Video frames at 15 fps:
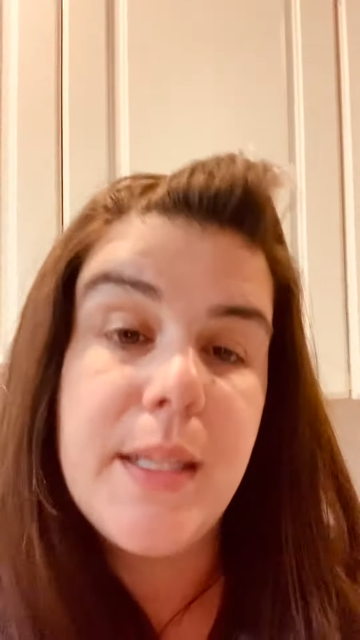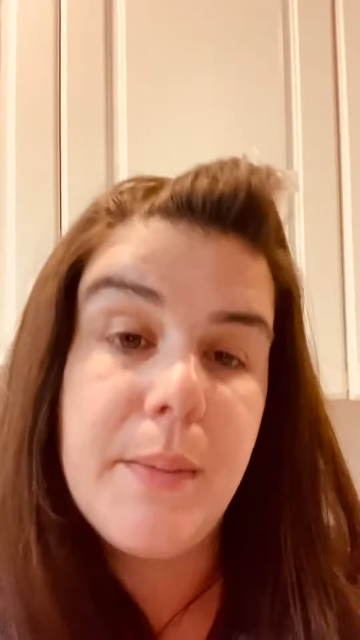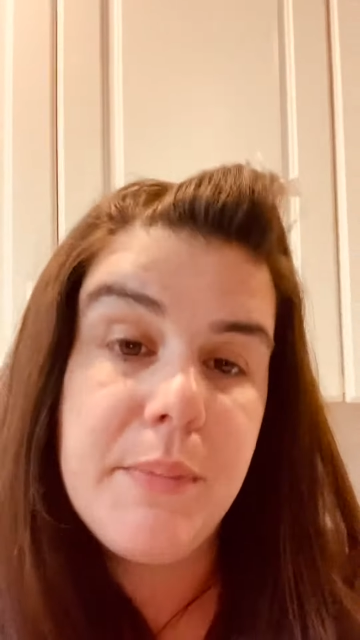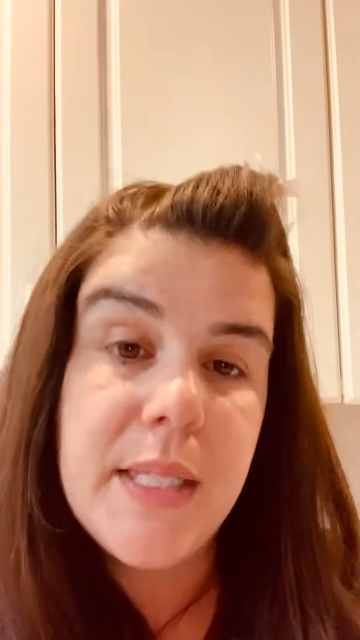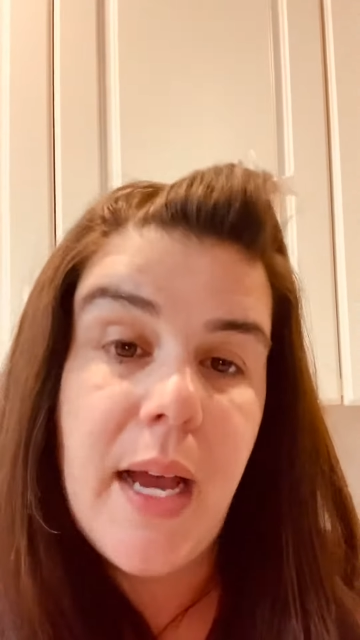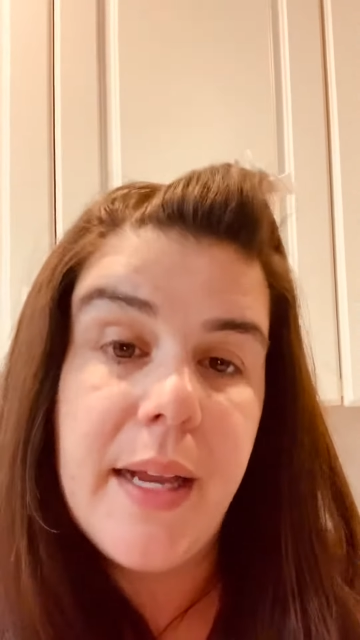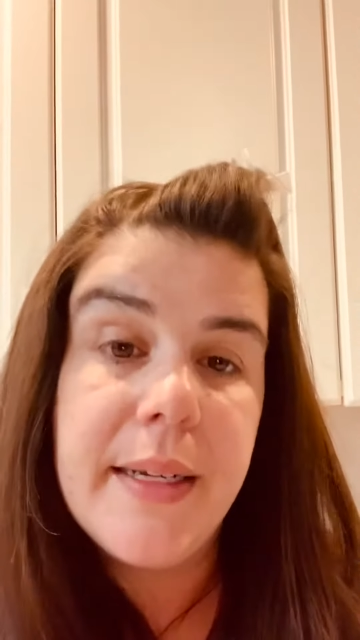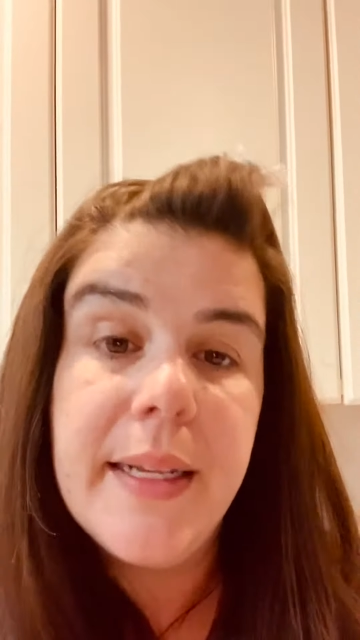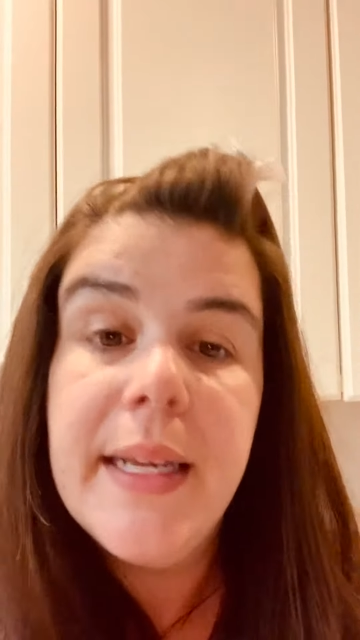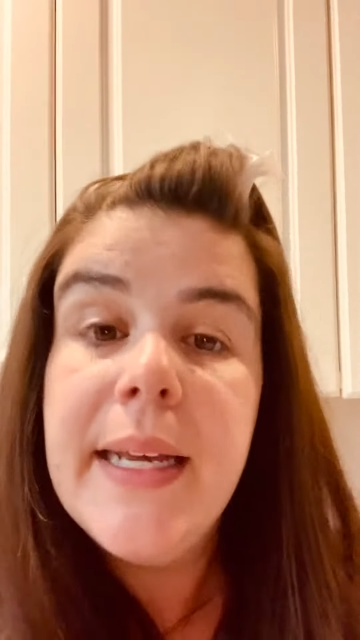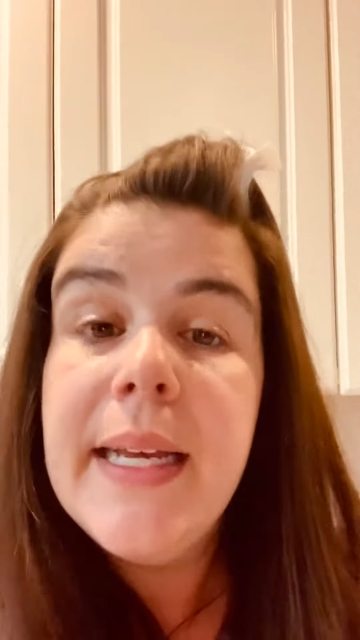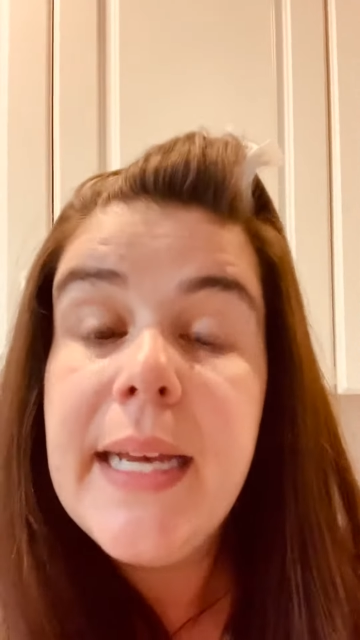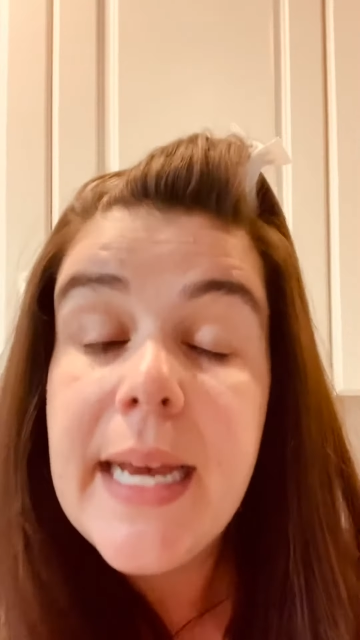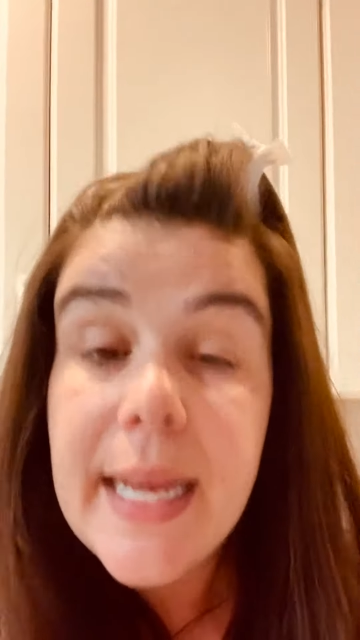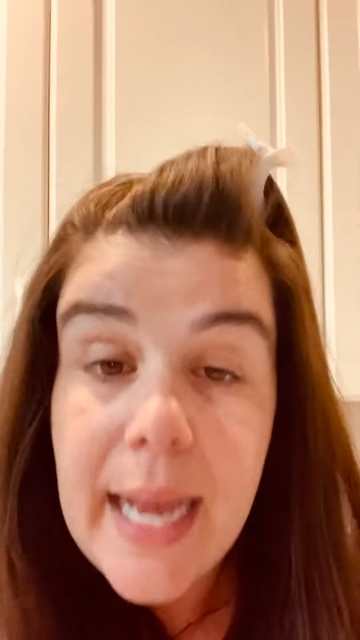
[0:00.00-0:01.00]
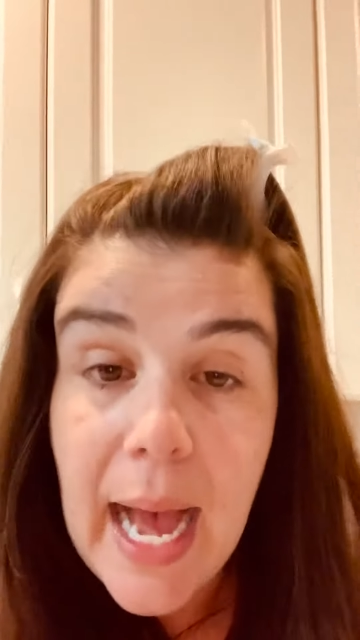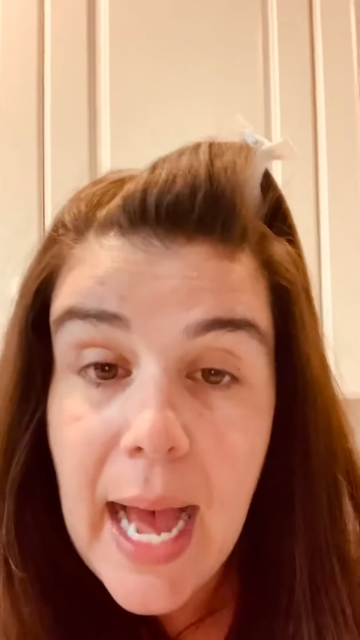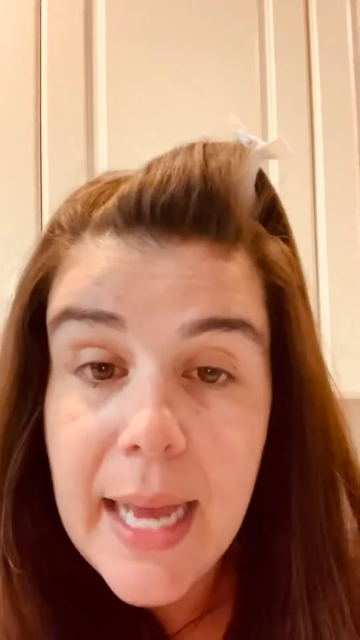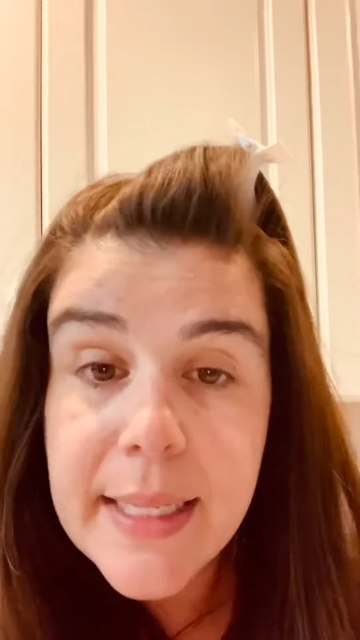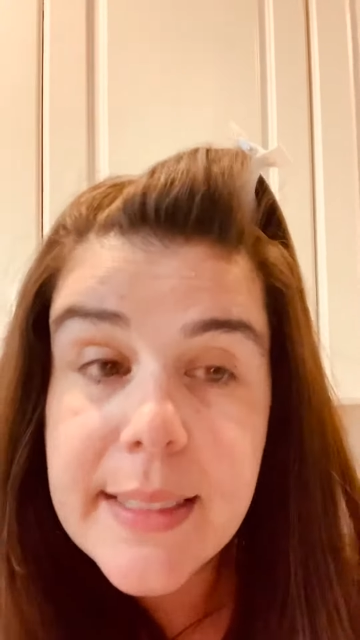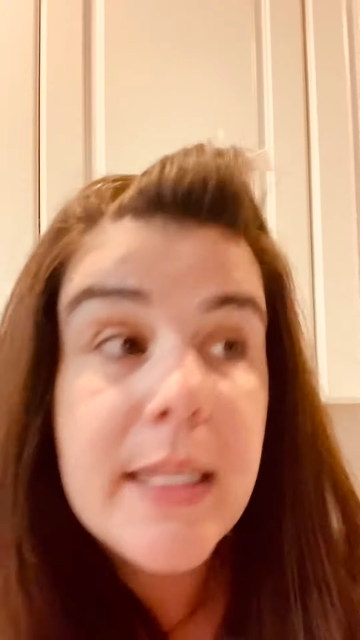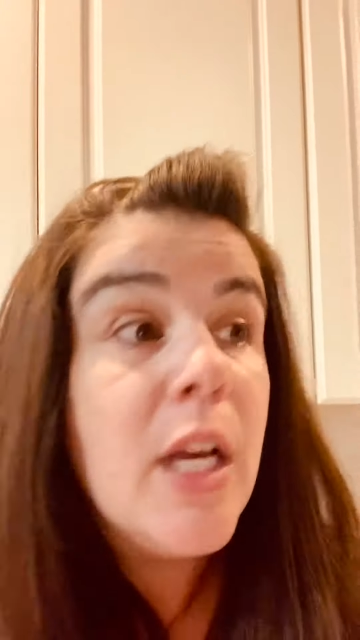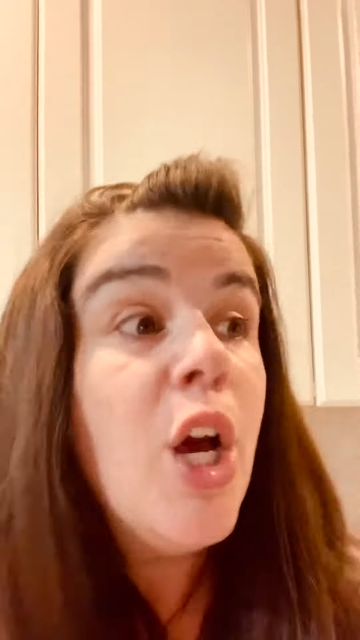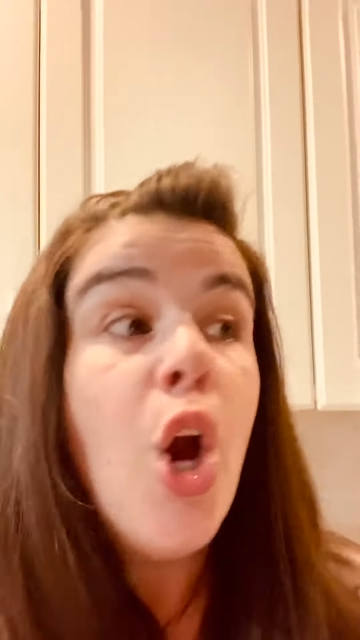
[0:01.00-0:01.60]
I'm done. Guys,